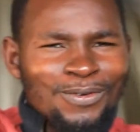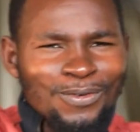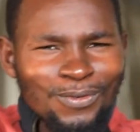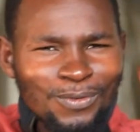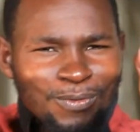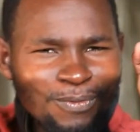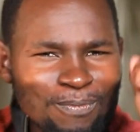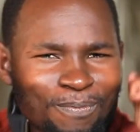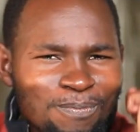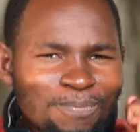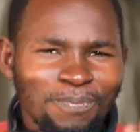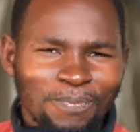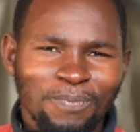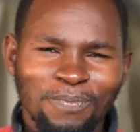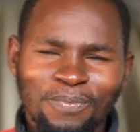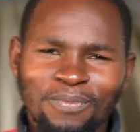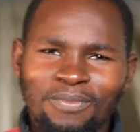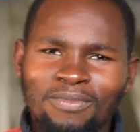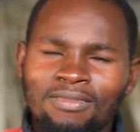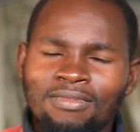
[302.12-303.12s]
storms that were
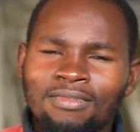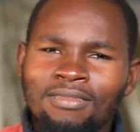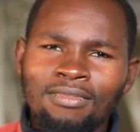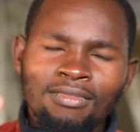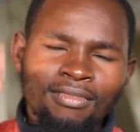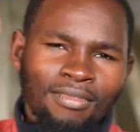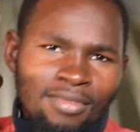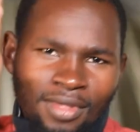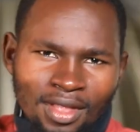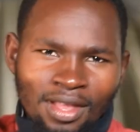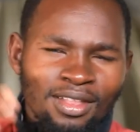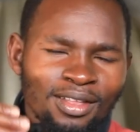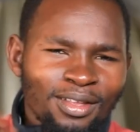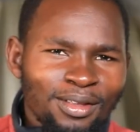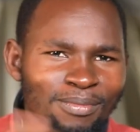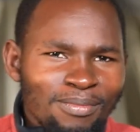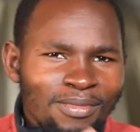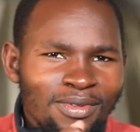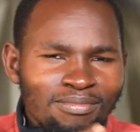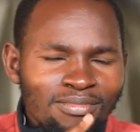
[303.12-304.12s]
very strong,
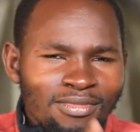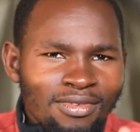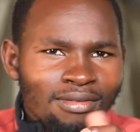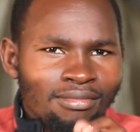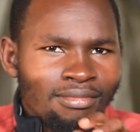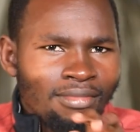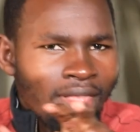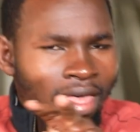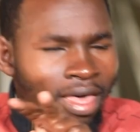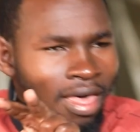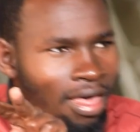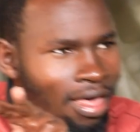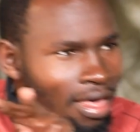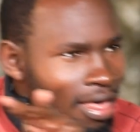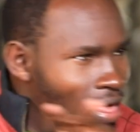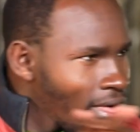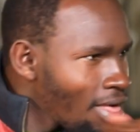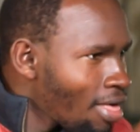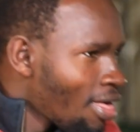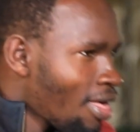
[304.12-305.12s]
Peter
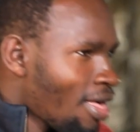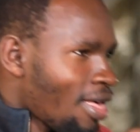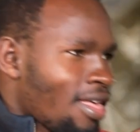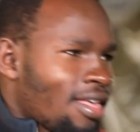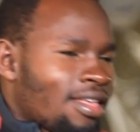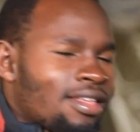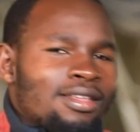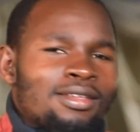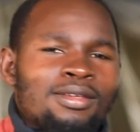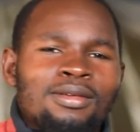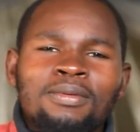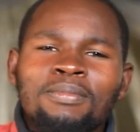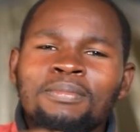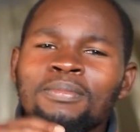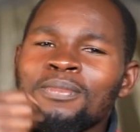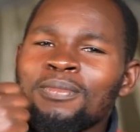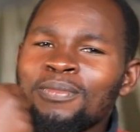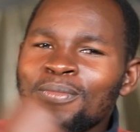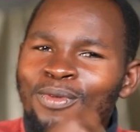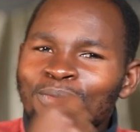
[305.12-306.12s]

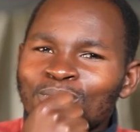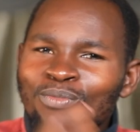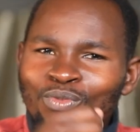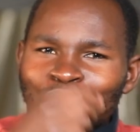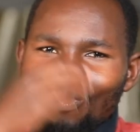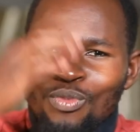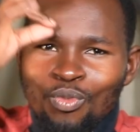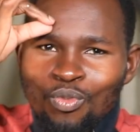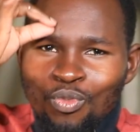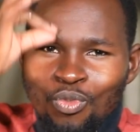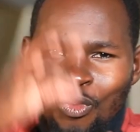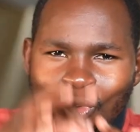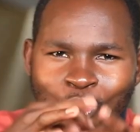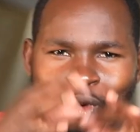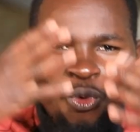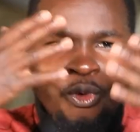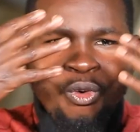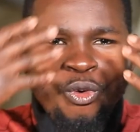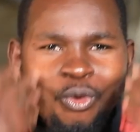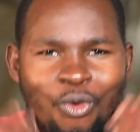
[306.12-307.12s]
shifted his
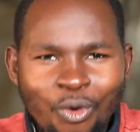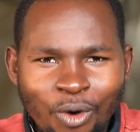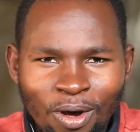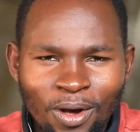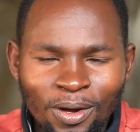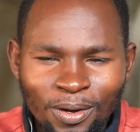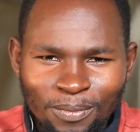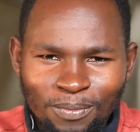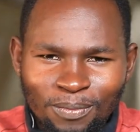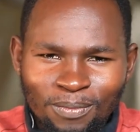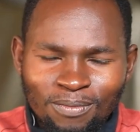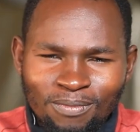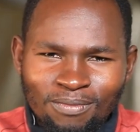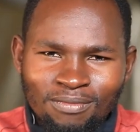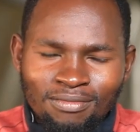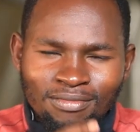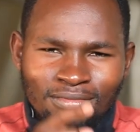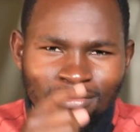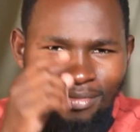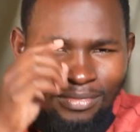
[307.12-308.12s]
attention and
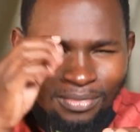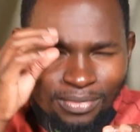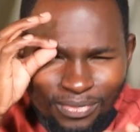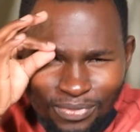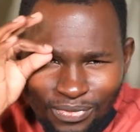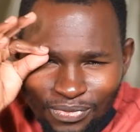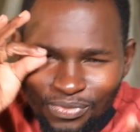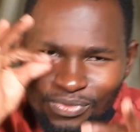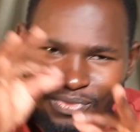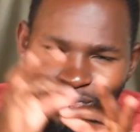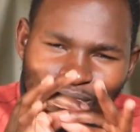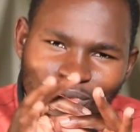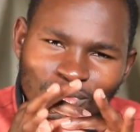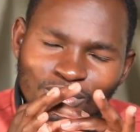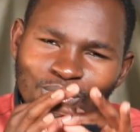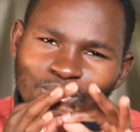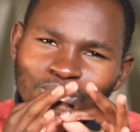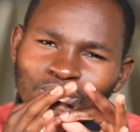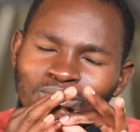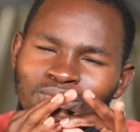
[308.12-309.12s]
his faith was
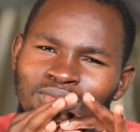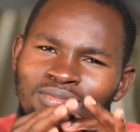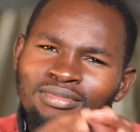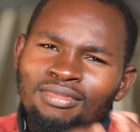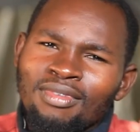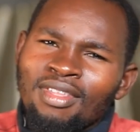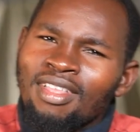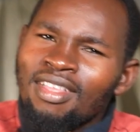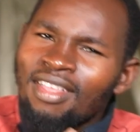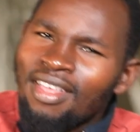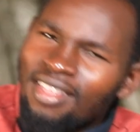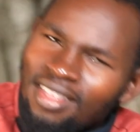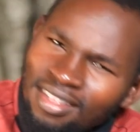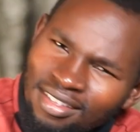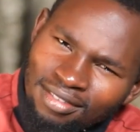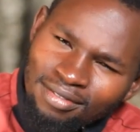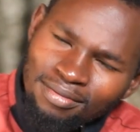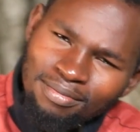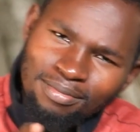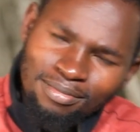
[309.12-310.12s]
lost. And
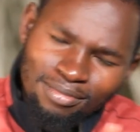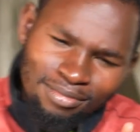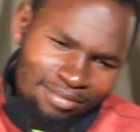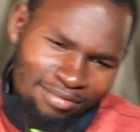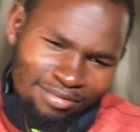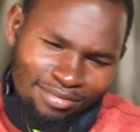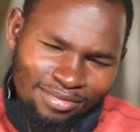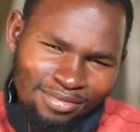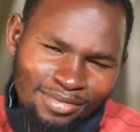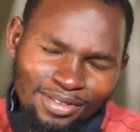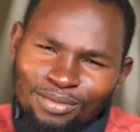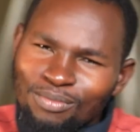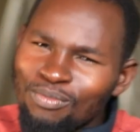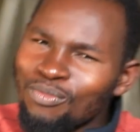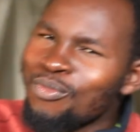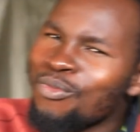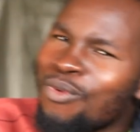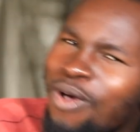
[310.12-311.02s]
his faith was weak.